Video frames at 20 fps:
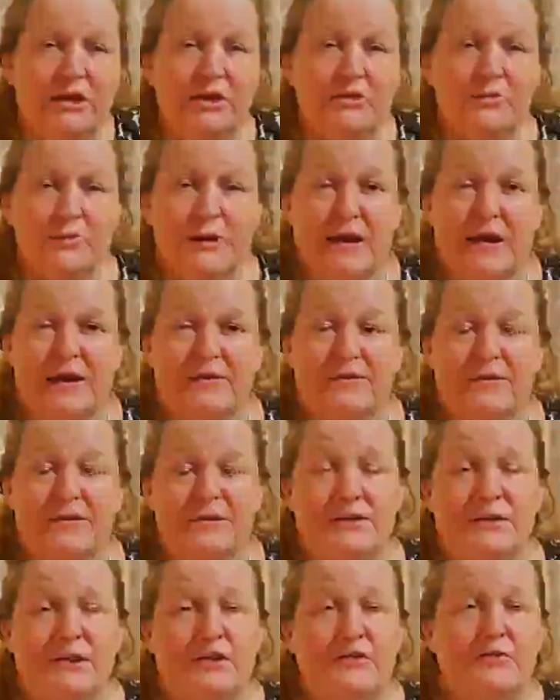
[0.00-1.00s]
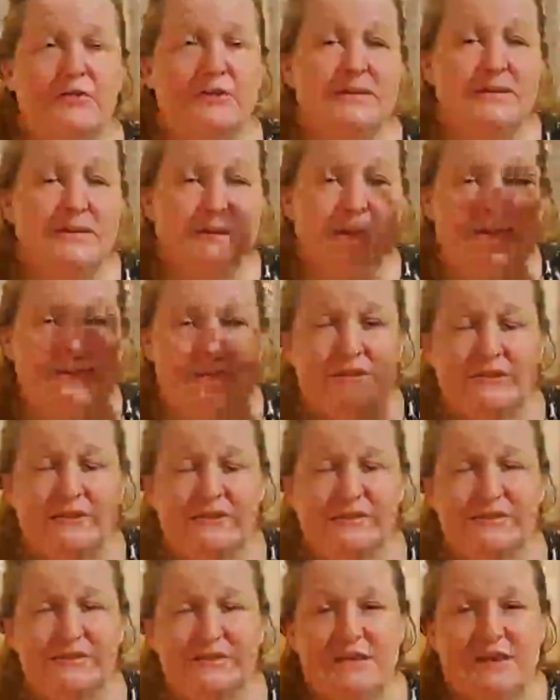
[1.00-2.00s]
around and noticing that
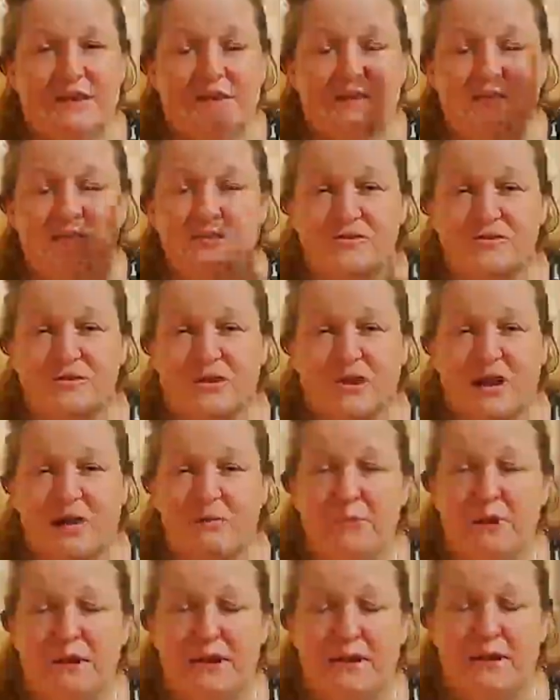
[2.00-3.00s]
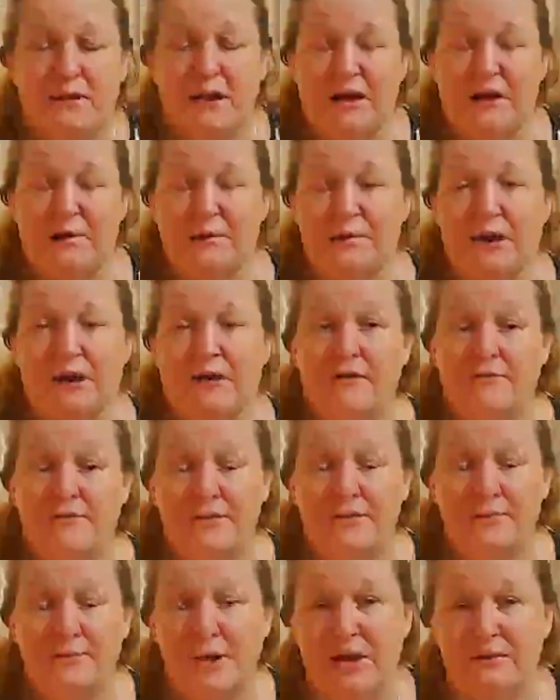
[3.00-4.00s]
these signals are coming off of
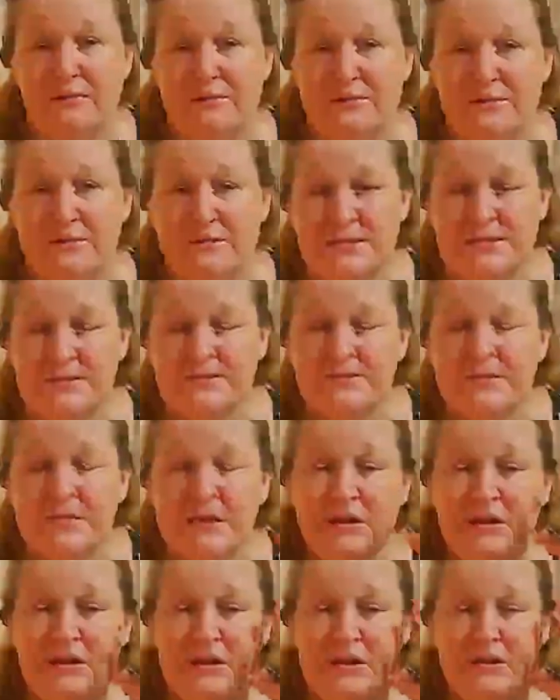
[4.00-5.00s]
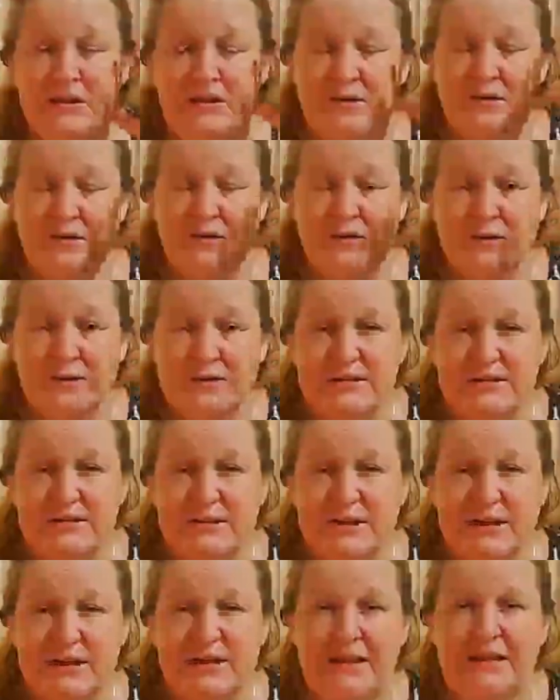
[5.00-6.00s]
the mountains, in order to
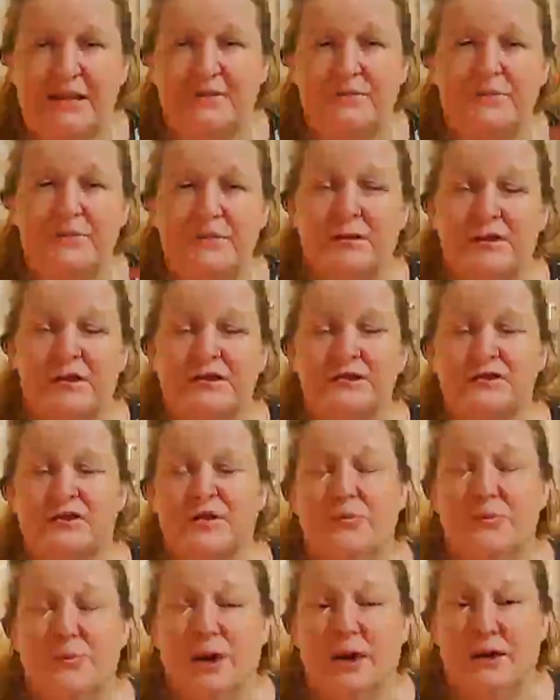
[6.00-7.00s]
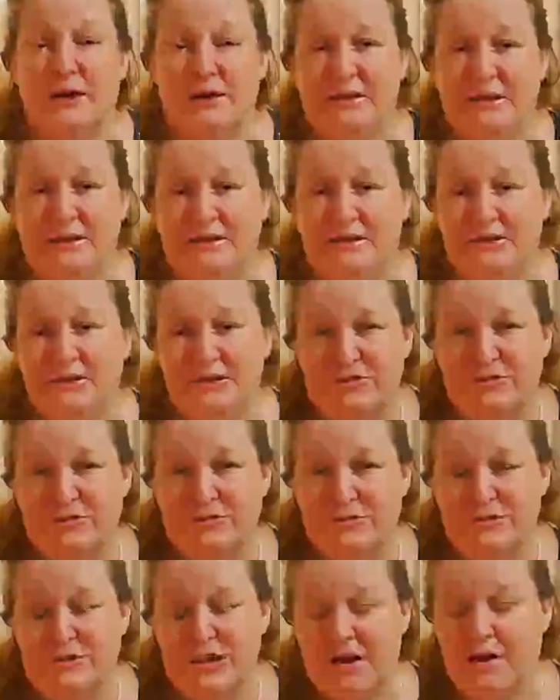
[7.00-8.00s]
see it and realize, oh, I need to
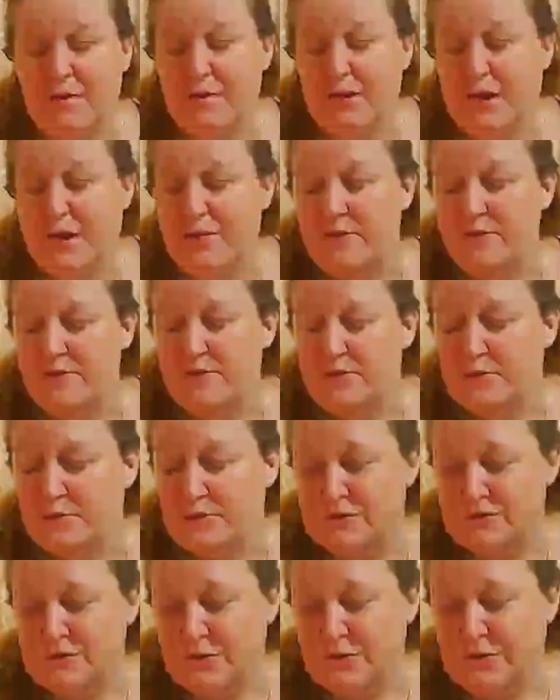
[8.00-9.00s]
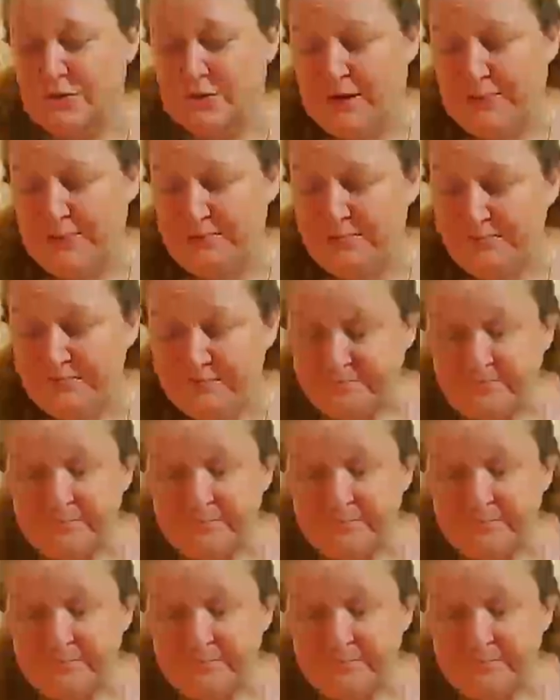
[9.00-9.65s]
tell the others what's going on.